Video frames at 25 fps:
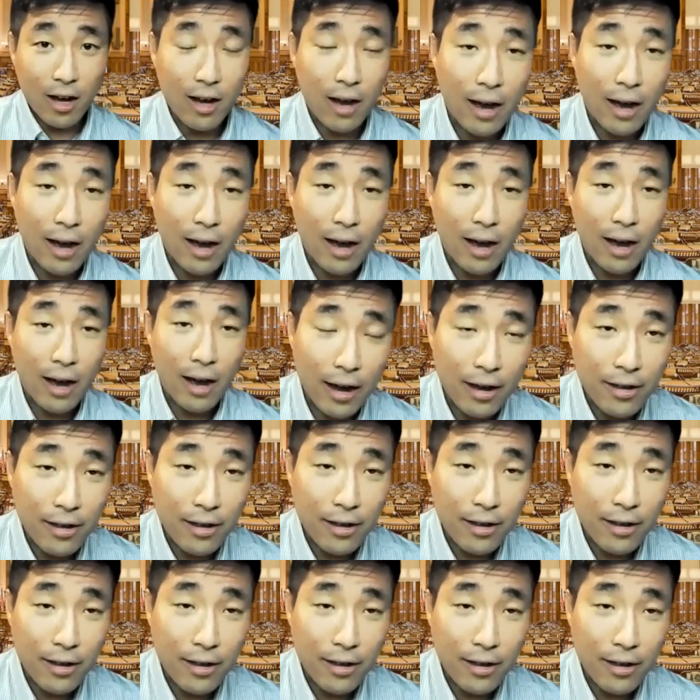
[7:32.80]
I think
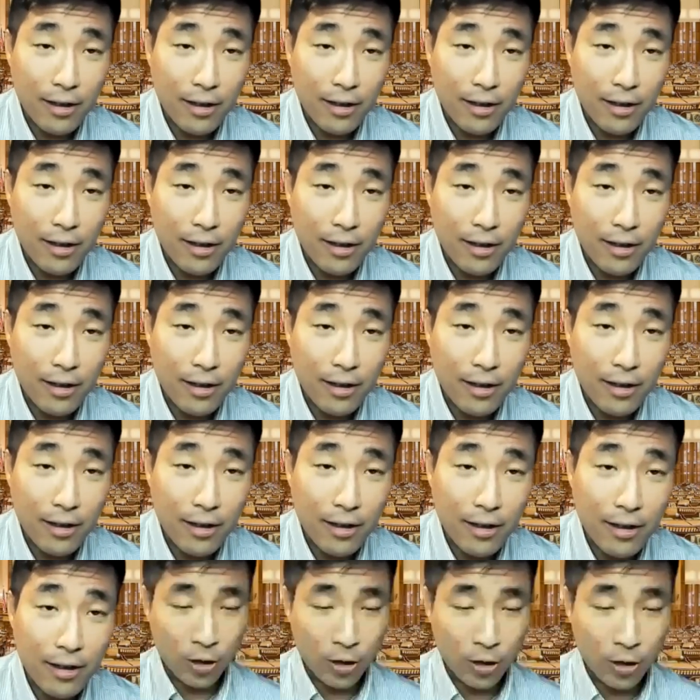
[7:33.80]
the initial
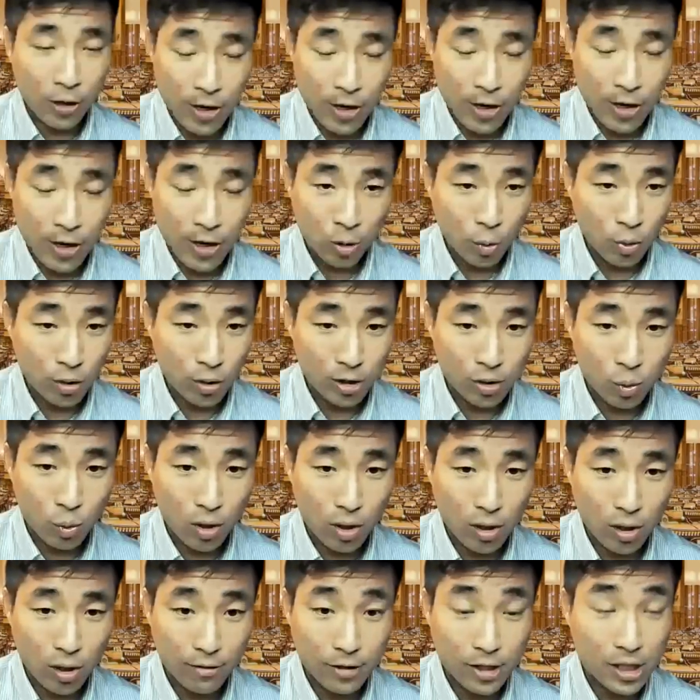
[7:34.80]
barrier was one of
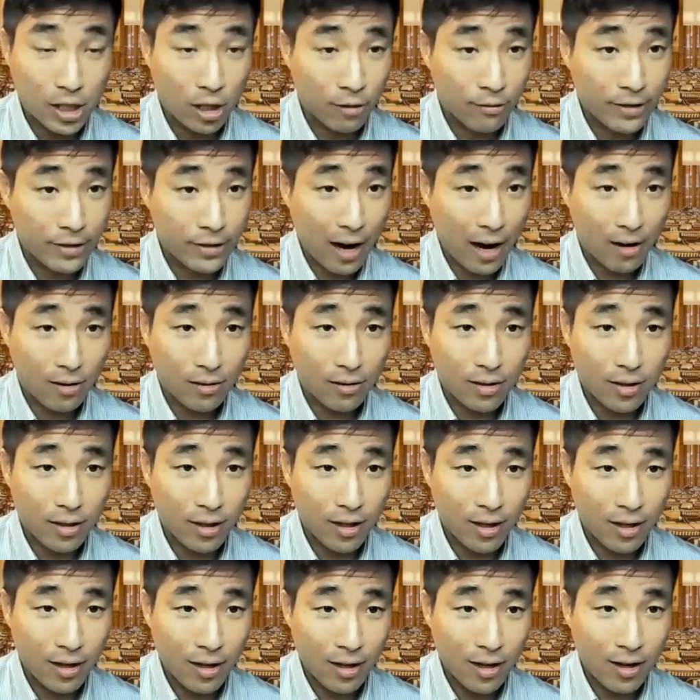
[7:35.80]
self-doubt.
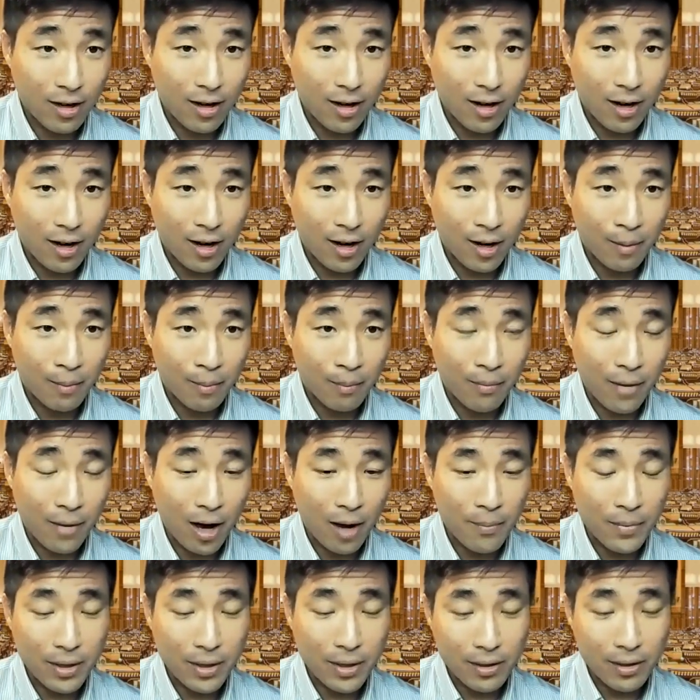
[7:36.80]
I
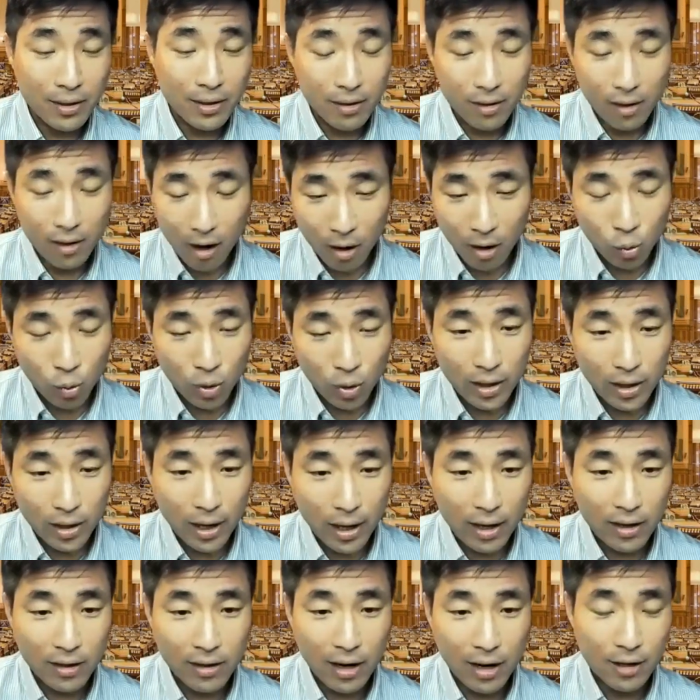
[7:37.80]
mean, on one hand,
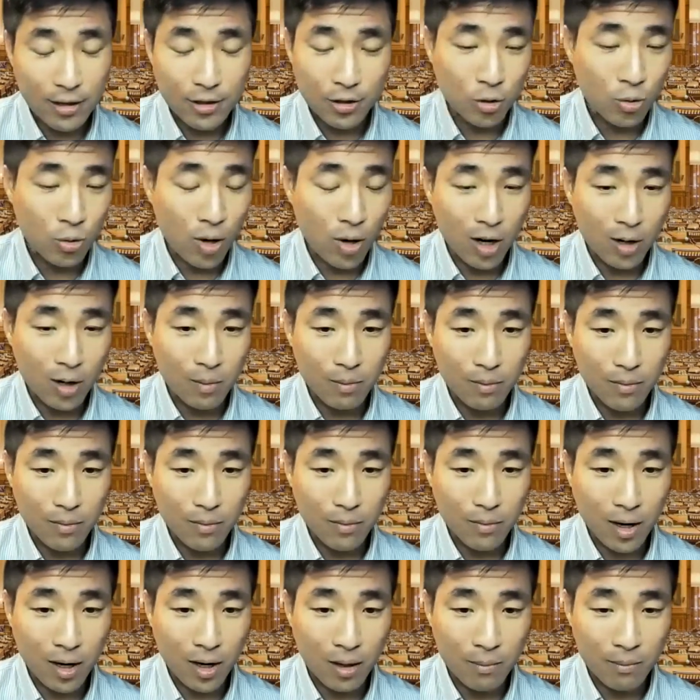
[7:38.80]
I grew up,
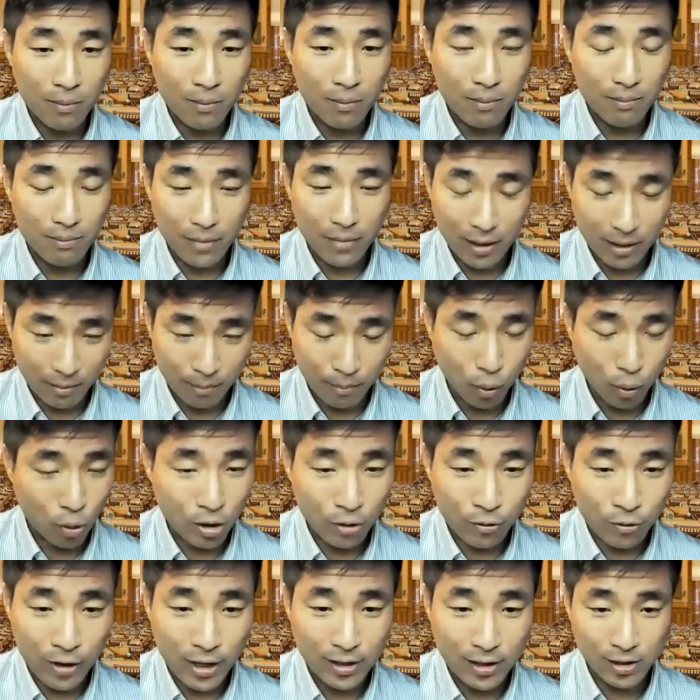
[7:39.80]
born and raised
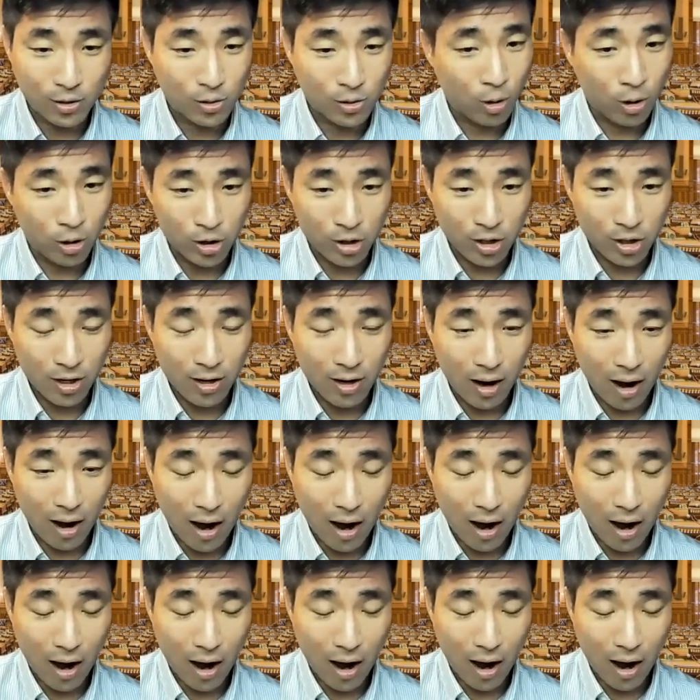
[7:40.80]
in Georgia. I
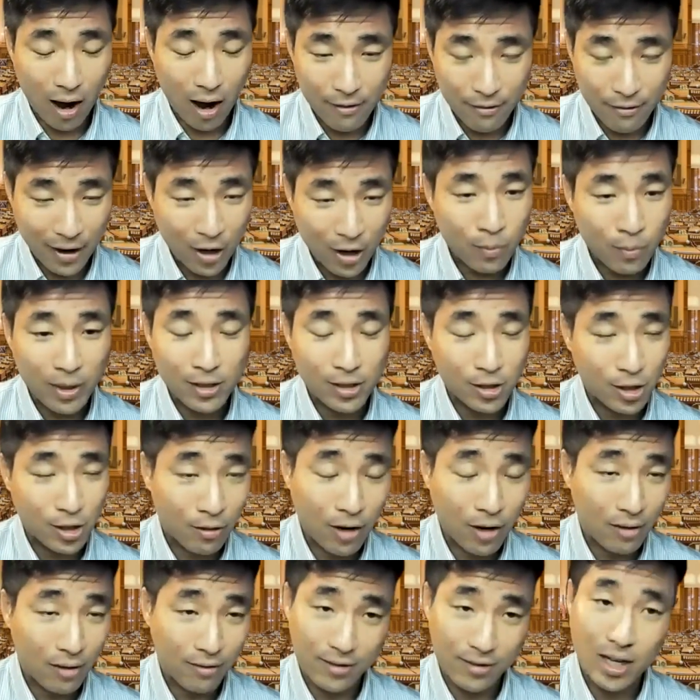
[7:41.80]
found myself
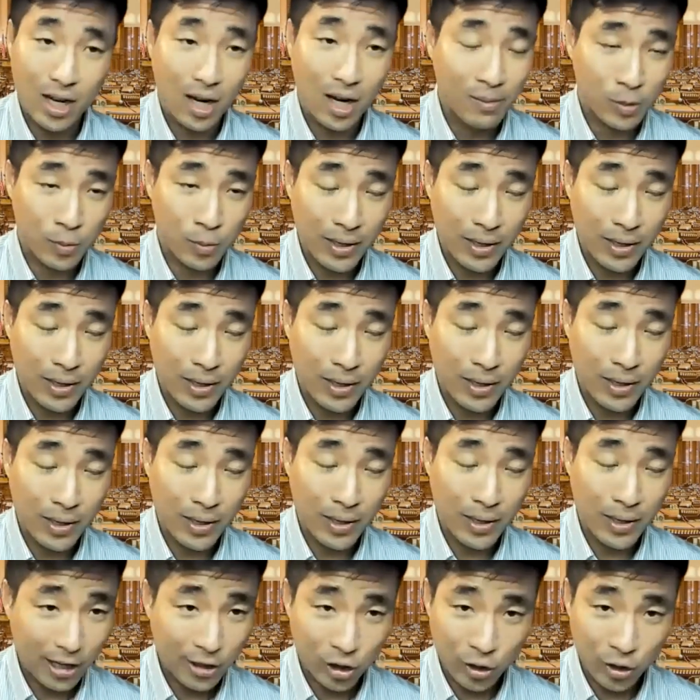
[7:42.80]
oftentimes being the only
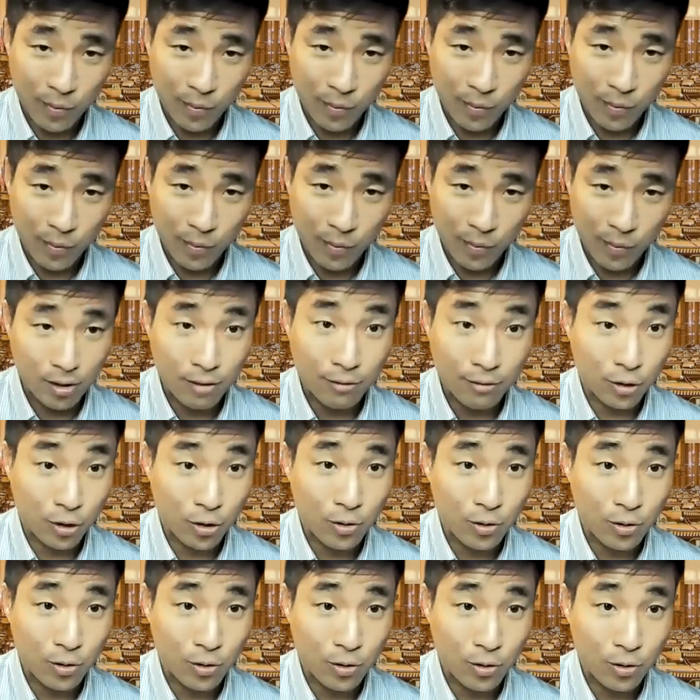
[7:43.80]
Asian American person in the room.